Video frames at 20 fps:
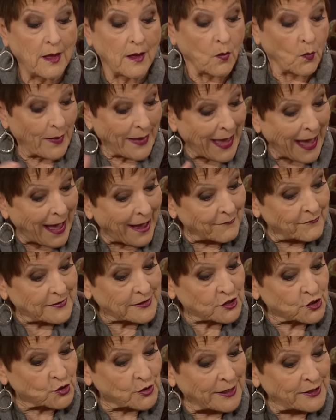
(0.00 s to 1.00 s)
We have
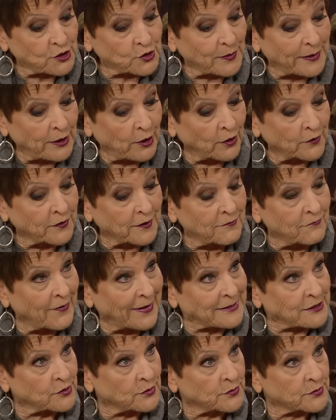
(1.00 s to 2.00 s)
this treasure in earthen
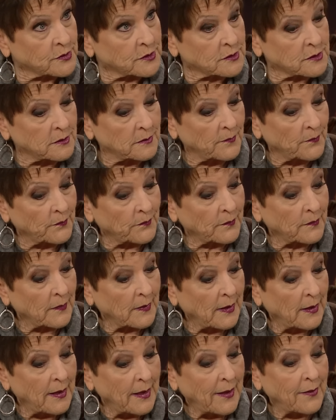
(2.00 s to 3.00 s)
vessels. It's our
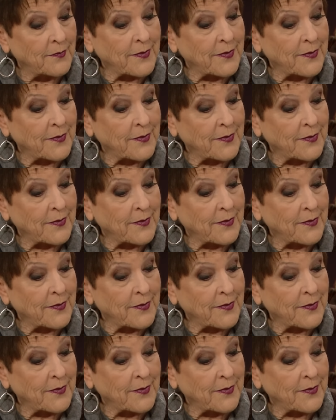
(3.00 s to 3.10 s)
choice.